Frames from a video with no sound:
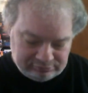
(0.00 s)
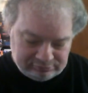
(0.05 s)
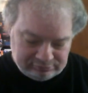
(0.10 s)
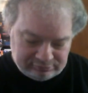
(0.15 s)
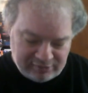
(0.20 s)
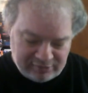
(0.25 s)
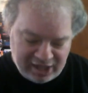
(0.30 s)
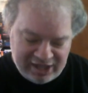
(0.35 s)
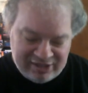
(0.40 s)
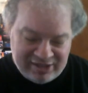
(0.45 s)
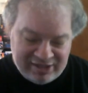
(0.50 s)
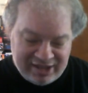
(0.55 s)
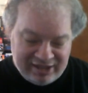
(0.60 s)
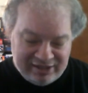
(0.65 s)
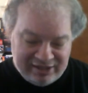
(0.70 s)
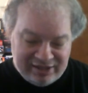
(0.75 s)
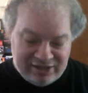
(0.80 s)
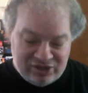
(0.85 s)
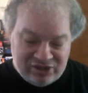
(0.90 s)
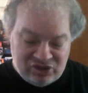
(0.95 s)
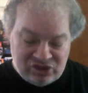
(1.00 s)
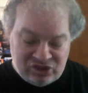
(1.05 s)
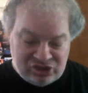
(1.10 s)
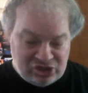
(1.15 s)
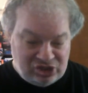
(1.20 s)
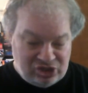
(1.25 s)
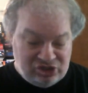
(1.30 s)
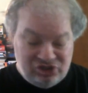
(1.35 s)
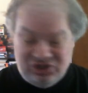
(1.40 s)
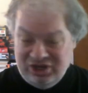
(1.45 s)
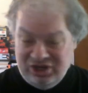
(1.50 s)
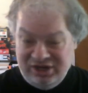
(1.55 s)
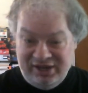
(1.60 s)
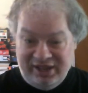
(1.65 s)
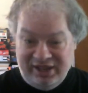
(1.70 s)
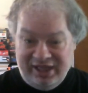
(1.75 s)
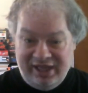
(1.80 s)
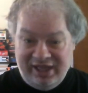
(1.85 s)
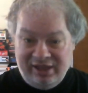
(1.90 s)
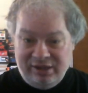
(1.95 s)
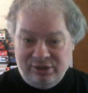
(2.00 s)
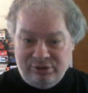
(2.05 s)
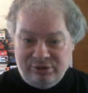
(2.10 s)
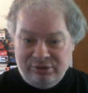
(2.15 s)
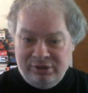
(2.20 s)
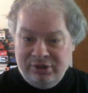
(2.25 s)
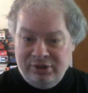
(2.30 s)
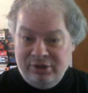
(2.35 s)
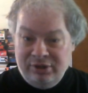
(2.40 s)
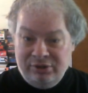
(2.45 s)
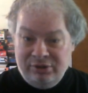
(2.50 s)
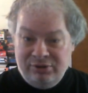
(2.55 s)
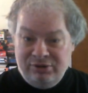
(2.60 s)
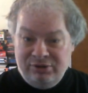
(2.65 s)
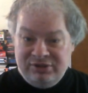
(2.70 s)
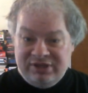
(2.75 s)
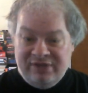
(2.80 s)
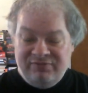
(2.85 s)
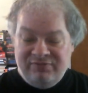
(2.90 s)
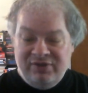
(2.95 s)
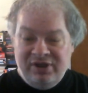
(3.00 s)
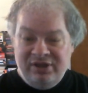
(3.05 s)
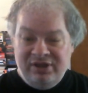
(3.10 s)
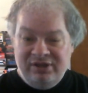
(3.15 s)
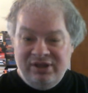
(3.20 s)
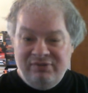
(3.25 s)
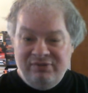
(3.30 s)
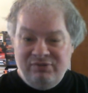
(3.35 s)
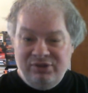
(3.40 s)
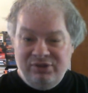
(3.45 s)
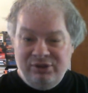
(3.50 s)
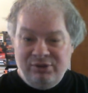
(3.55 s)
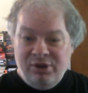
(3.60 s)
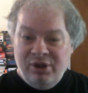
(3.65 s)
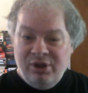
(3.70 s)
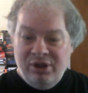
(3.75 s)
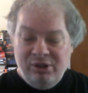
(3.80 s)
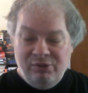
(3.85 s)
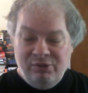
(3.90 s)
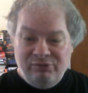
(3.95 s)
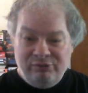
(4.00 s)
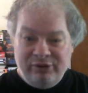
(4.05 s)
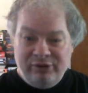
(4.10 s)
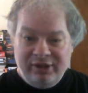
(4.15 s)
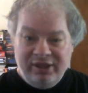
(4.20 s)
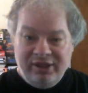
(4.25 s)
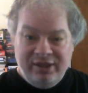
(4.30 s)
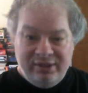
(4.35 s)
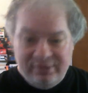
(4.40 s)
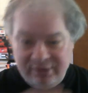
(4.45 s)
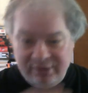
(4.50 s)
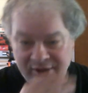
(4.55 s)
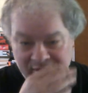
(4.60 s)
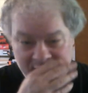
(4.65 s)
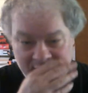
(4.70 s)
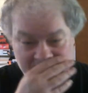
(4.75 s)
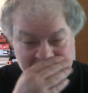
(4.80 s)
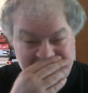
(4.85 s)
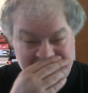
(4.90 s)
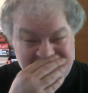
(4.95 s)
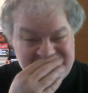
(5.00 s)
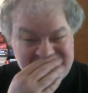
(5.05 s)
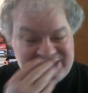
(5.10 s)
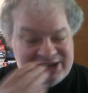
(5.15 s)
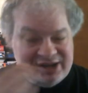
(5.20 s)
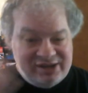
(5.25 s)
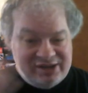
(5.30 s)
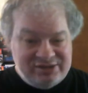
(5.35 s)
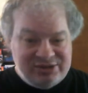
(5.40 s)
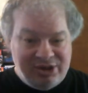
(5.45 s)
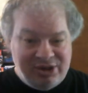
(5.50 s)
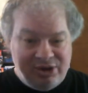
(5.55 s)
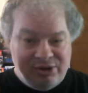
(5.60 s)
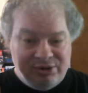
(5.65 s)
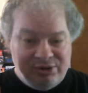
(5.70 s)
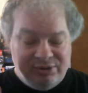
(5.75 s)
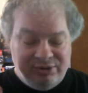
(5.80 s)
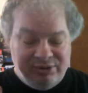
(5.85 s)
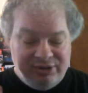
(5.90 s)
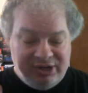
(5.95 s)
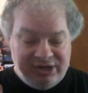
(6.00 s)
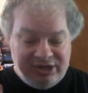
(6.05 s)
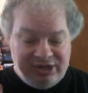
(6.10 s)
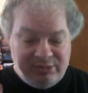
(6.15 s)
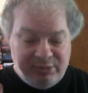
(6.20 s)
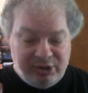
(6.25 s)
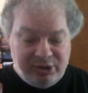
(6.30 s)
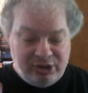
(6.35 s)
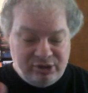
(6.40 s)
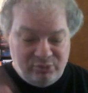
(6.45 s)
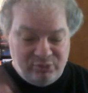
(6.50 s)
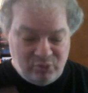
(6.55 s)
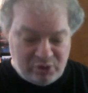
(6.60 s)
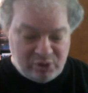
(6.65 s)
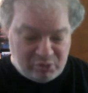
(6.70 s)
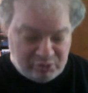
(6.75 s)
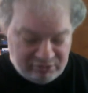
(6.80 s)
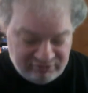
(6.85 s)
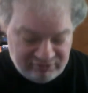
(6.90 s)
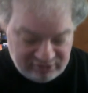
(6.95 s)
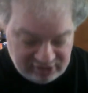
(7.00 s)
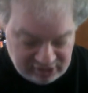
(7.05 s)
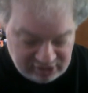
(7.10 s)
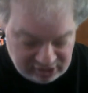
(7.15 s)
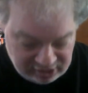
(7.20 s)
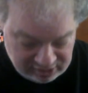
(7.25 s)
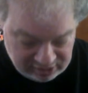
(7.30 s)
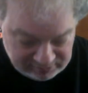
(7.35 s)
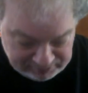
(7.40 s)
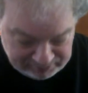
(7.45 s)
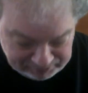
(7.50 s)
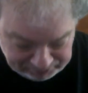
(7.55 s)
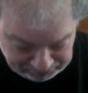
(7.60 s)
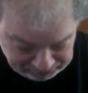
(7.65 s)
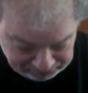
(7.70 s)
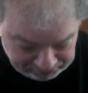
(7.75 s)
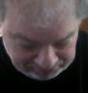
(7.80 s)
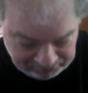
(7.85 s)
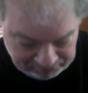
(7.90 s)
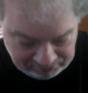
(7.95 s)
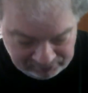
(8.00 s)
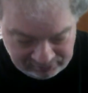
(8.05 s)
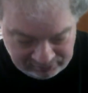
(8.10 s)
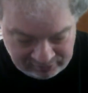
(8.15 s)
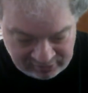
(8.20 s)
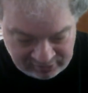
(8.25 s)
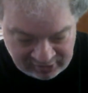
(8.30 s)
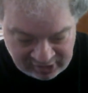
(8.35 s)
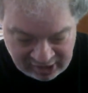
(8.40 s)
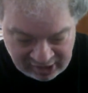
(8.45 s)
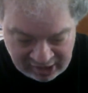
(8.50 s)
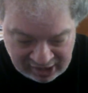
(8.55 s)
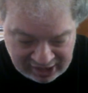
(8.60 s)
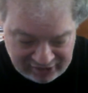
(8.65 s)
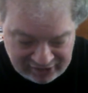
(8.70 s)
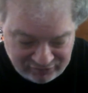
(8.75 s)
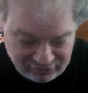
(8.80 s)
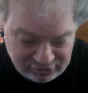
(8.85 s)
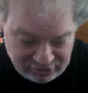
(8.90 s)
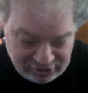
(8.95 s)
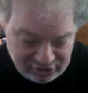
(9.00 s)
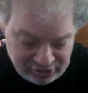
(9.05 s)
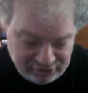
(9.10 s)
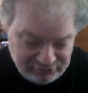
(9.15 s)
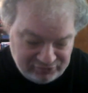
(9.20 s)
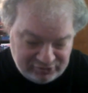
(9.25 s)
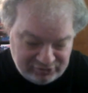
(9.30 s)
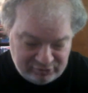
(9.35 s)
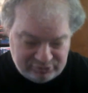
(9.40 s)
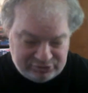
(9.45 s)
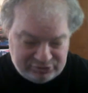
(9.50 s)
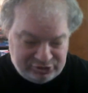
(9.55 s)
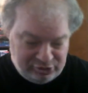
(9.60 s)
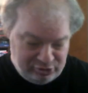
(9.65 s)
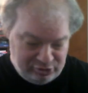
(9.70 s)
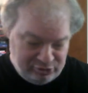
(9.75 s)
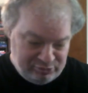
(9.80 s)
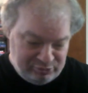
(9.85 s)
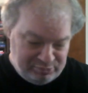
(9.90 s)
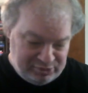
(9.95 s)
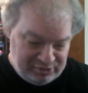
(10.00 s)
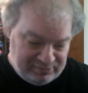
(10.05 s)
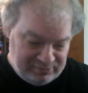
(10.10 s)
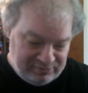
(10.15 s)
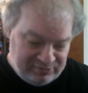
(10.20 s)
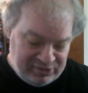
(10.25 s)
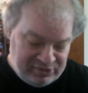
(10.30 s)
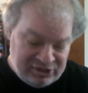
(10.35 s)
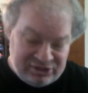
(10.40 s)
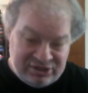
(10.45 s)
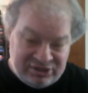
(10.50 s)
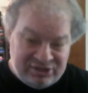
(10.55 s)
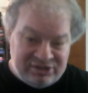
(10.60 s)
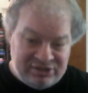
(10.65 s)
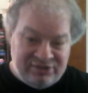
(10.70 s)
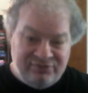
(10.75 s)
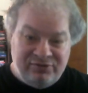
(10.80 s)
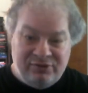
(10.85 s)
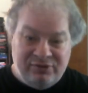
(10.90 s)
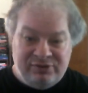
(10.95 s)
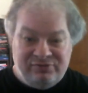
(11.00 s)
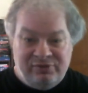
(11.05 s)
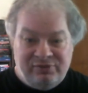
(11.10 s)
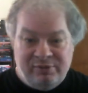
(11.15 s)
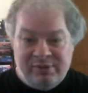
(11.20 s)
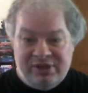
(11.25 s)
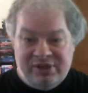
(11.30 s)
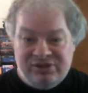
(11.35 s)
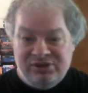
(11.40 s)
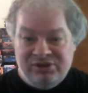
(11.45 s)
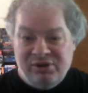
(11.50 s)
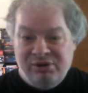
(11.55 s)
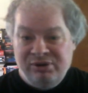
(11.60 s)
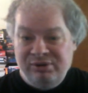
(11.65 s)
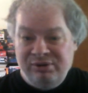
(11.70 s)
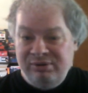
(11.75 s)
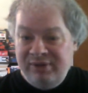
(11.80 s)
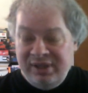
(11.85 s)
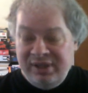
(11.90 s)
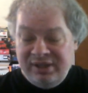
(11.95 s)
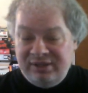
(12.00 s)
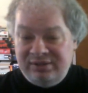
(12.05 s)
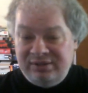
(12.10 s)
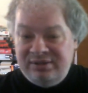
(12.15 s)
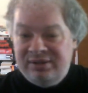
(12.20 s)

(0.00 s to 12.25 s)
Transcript: and that is Jenny Agatha. Of course, I fell in love with her all over again when I saw her in American Werewolf in London. I have her in other films too, but this is the first film I saw her in,